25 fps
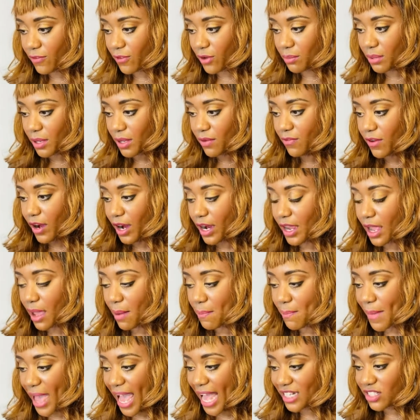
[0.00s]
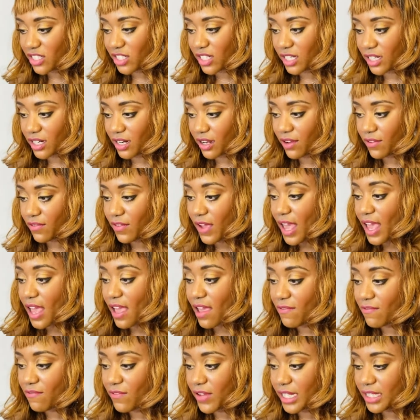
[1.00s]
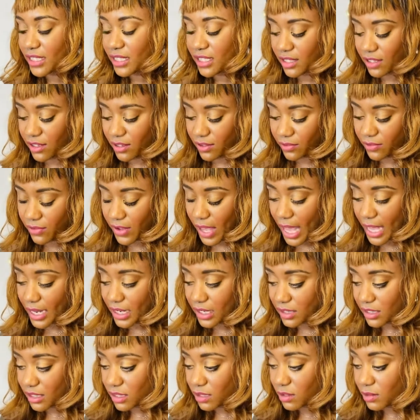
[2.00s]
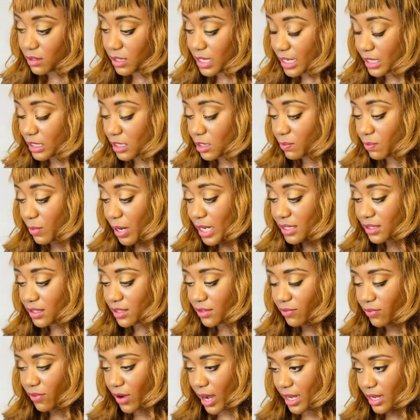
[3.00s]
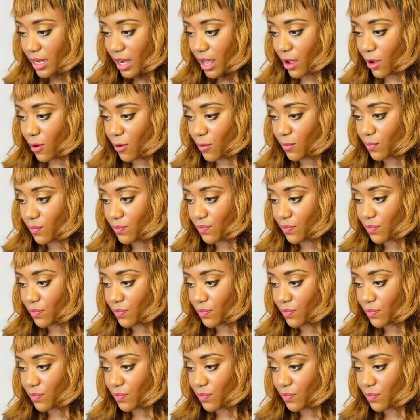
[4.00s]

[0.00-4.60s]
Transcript: You're being very imaginative, inventive, and expressive right now.